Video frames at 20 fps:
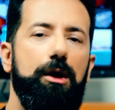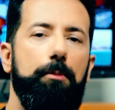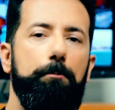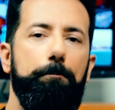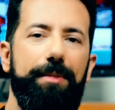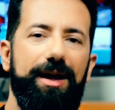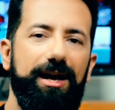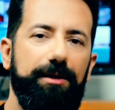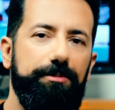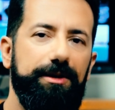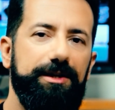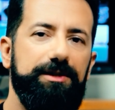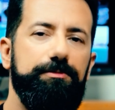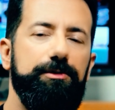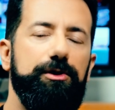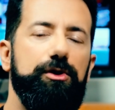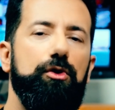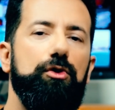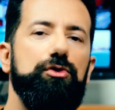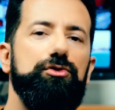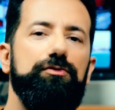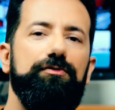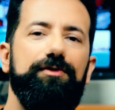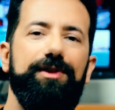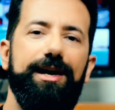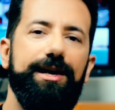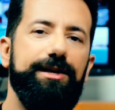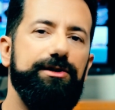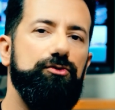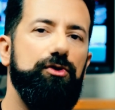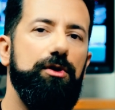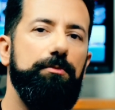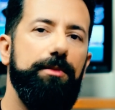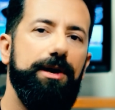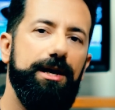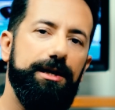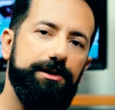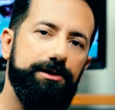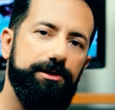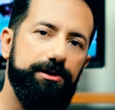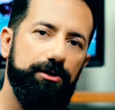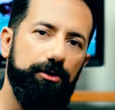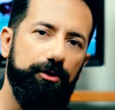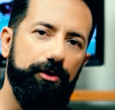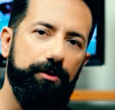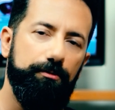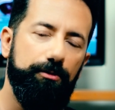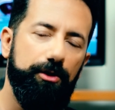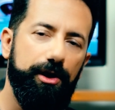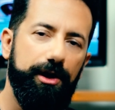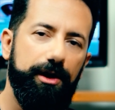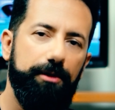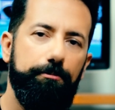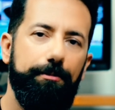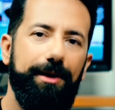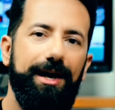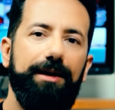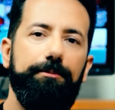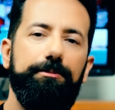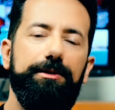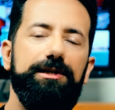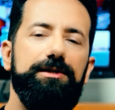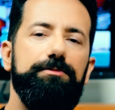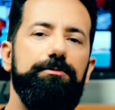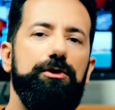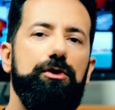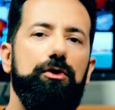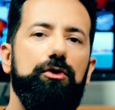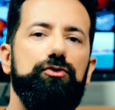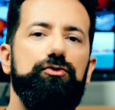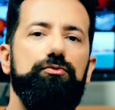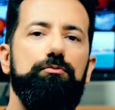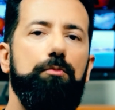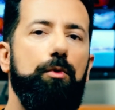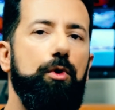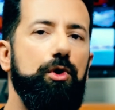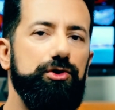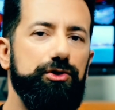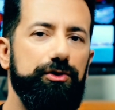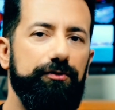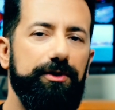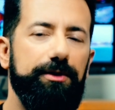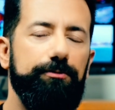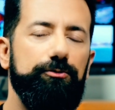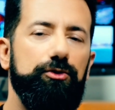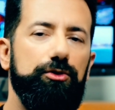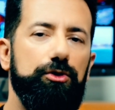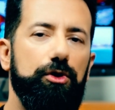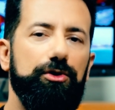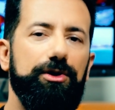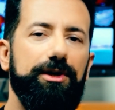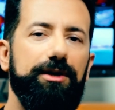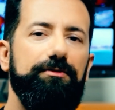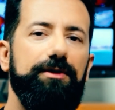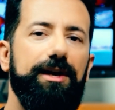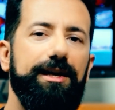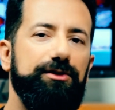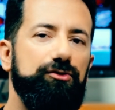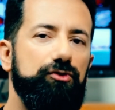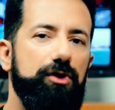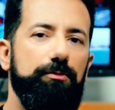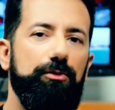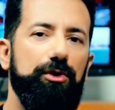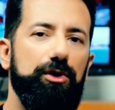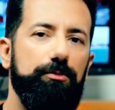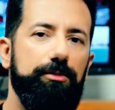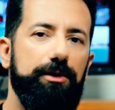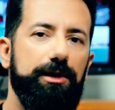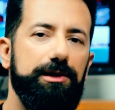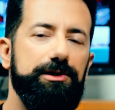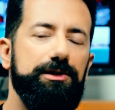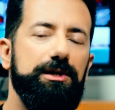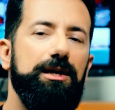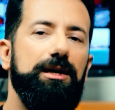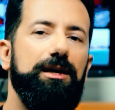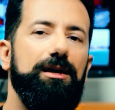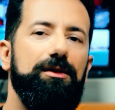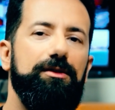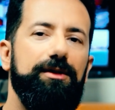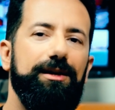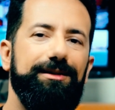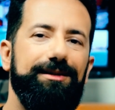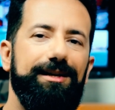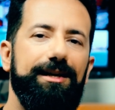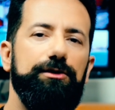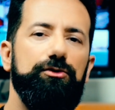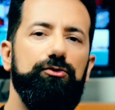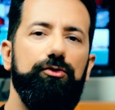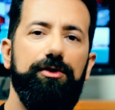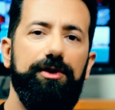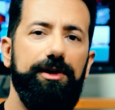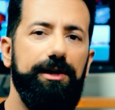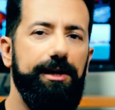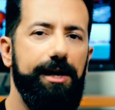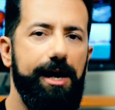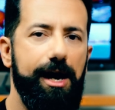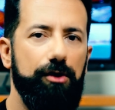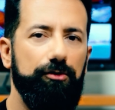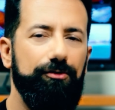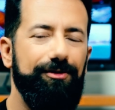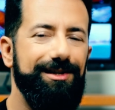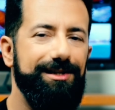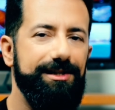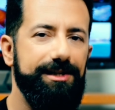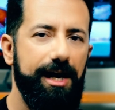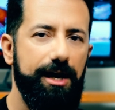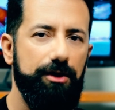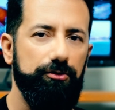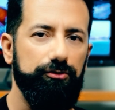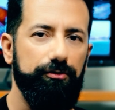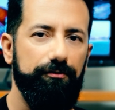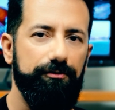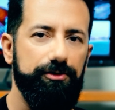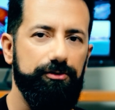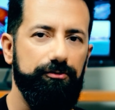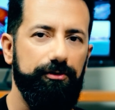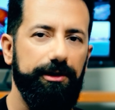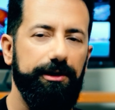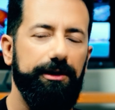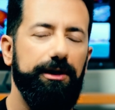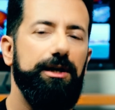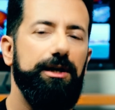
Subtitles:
Maybe it's because of the extra mass on the body, maybe it's because most of them do not have like tremolo bars that tend to thin out the sound of the string.